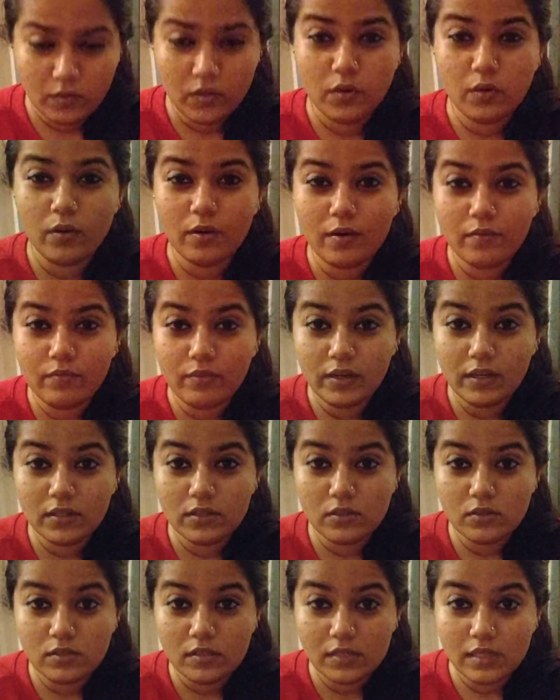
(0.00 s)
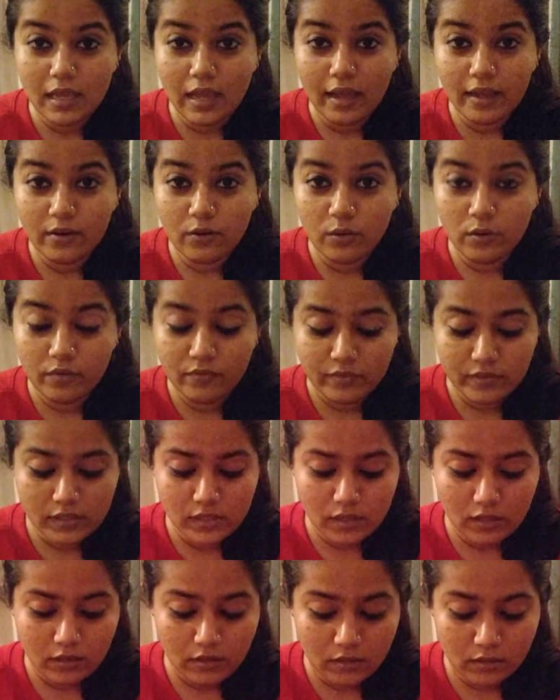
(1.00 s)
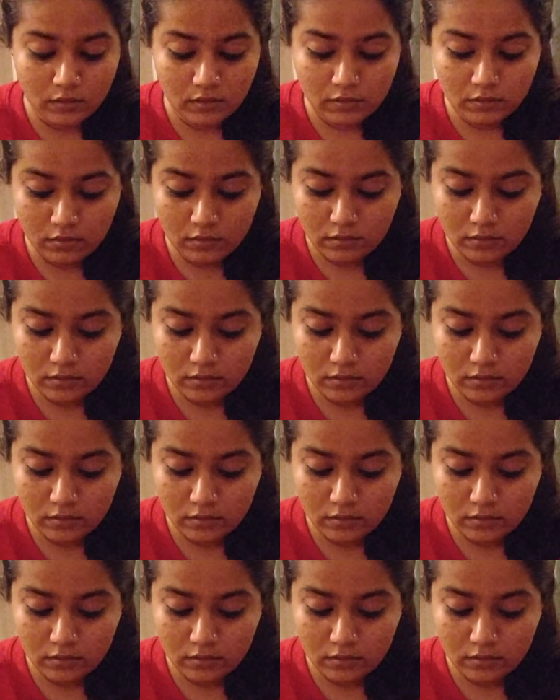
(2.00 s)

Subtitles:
God, I'm feeling so sad all of a sudden.